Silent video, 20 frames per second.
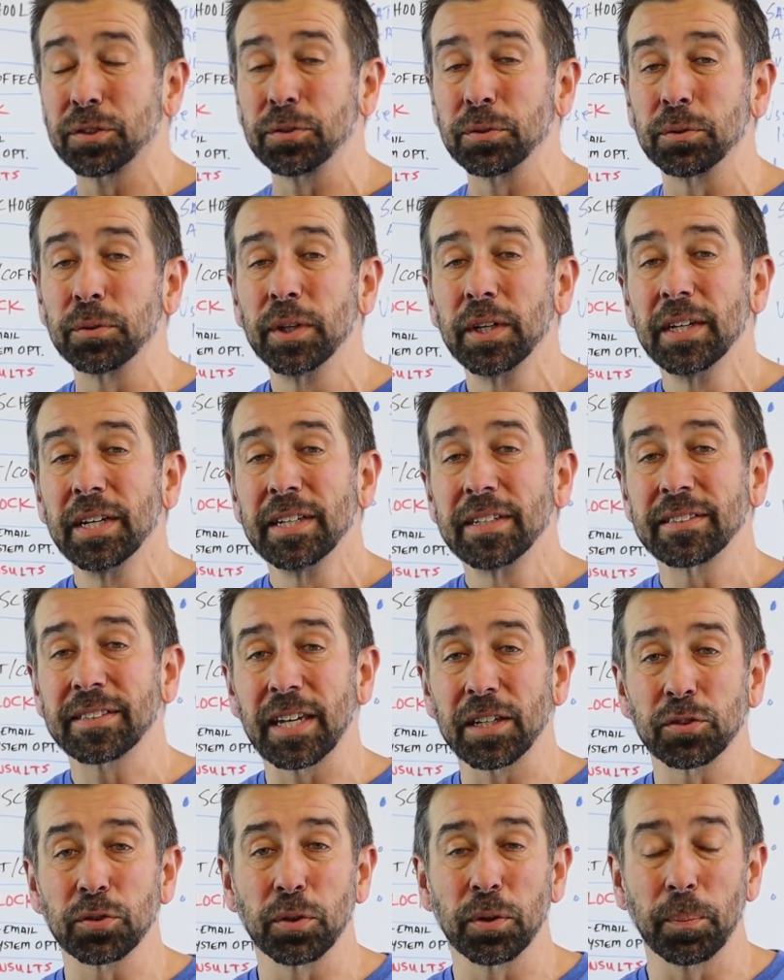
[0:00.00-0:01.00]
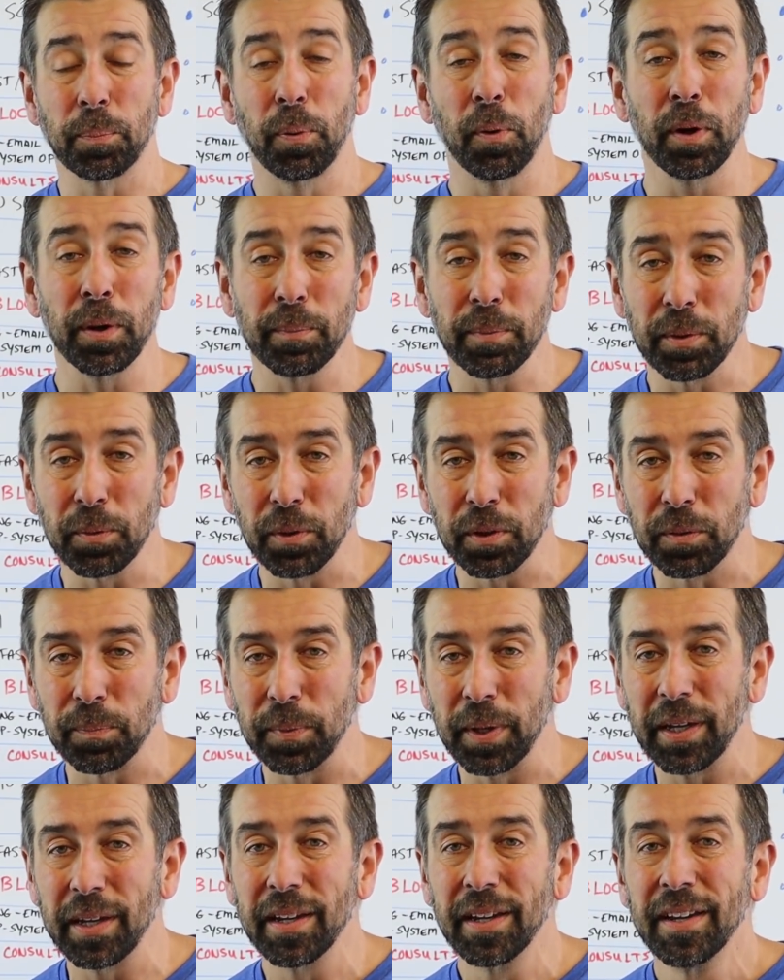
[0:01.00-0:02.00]
to schedule an appointment with
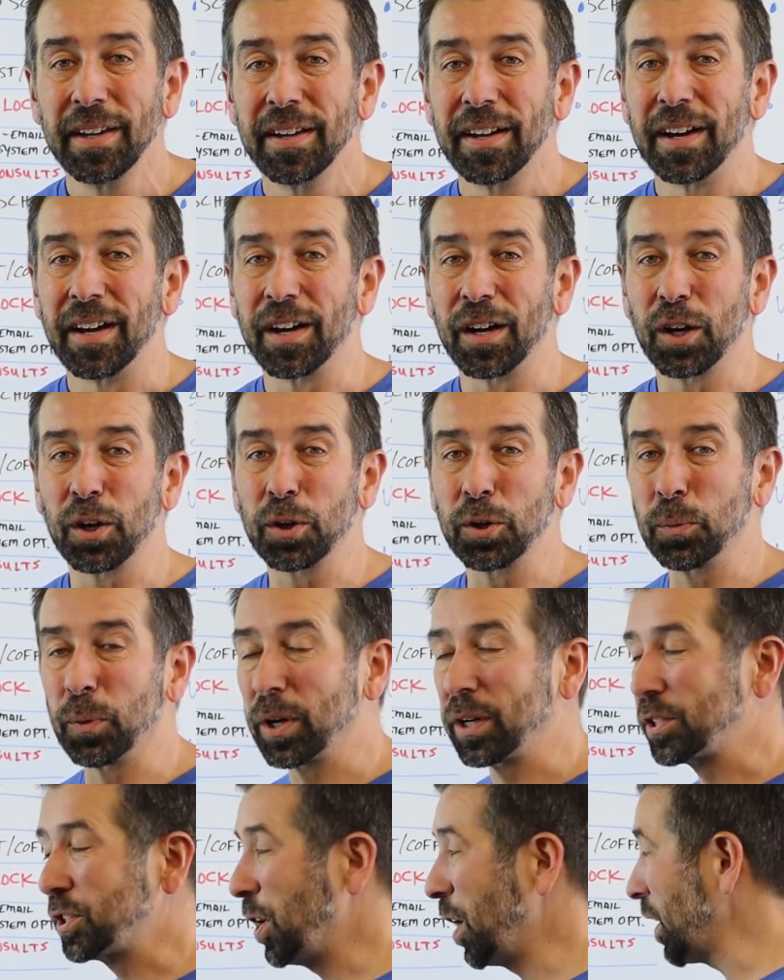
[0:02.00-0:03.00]
me, or you want to